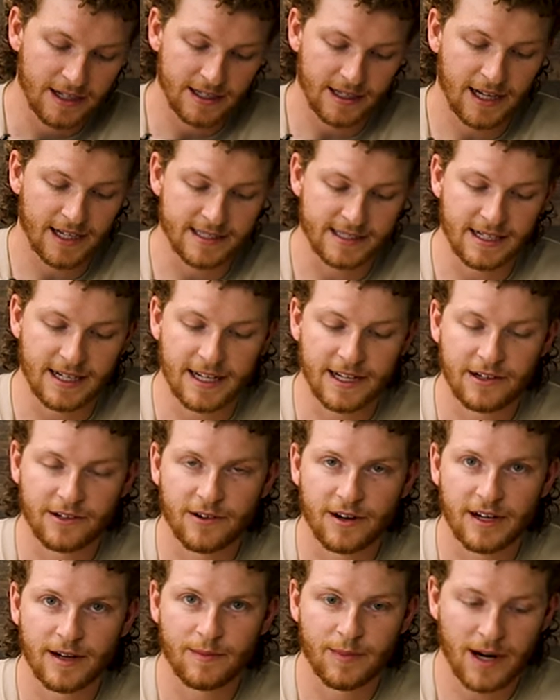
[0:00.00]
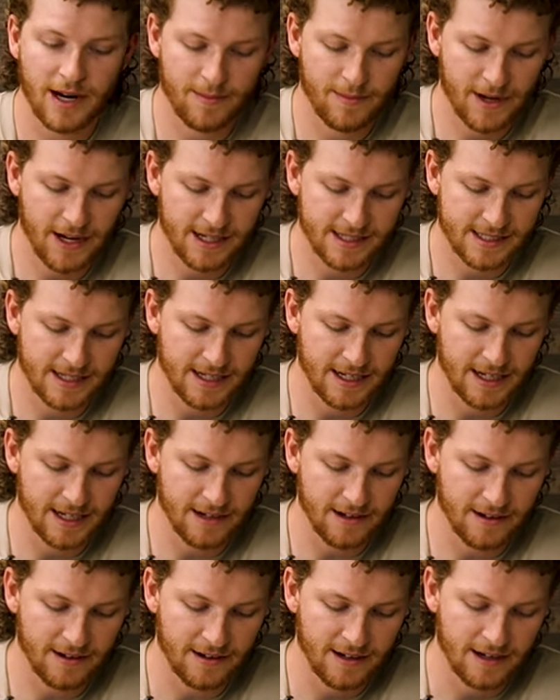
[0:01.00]
It has an integrated bypass in
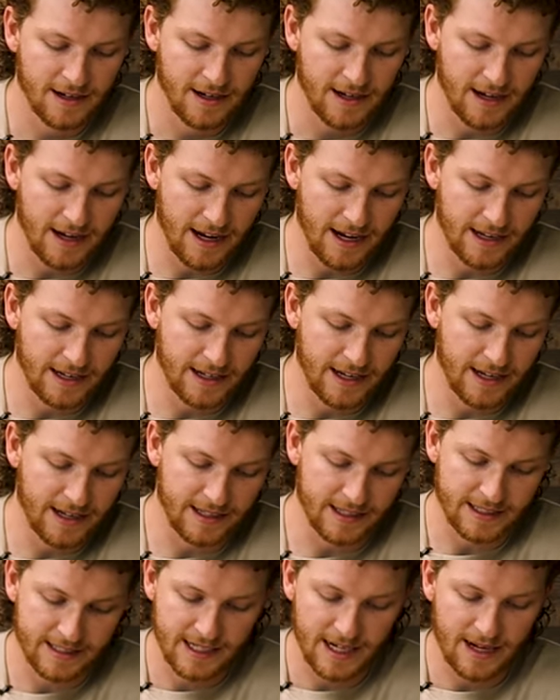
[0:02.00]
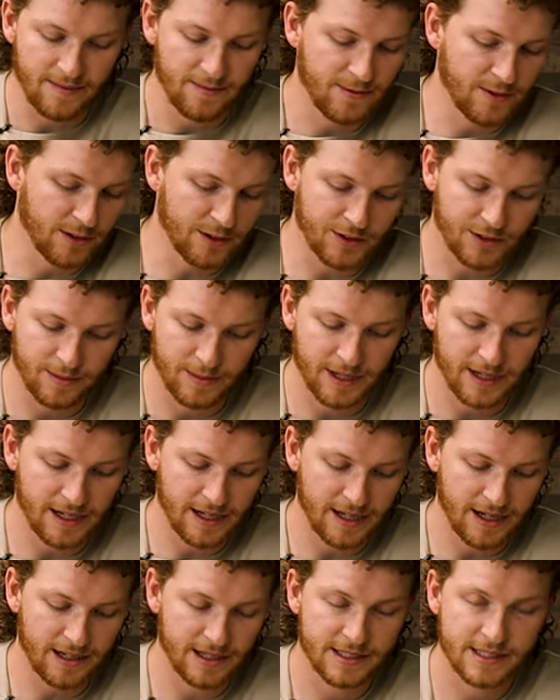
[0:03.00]
here, and then the same filter media.